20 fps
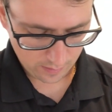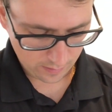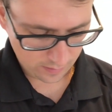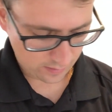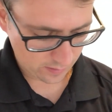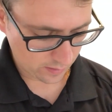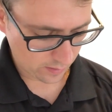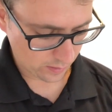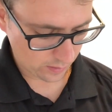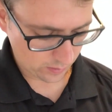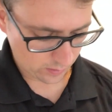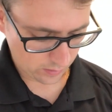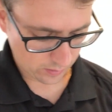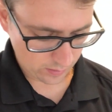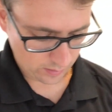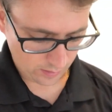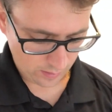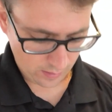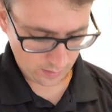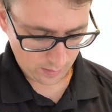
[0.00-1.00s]

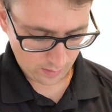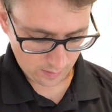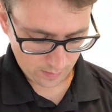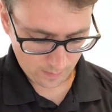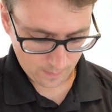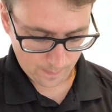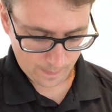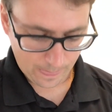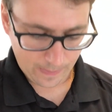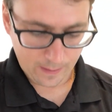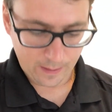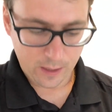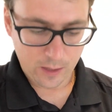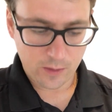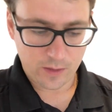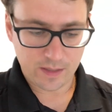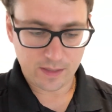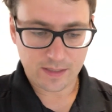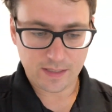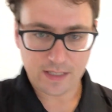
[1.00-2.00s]
So
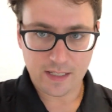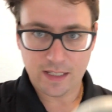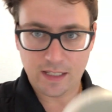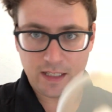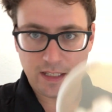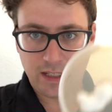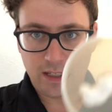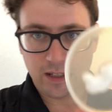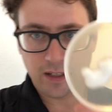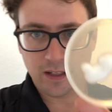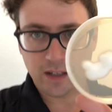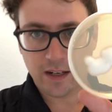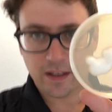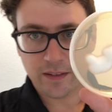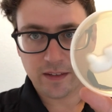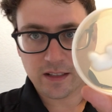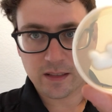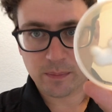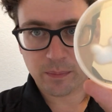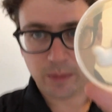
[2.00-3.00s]
you can see here on this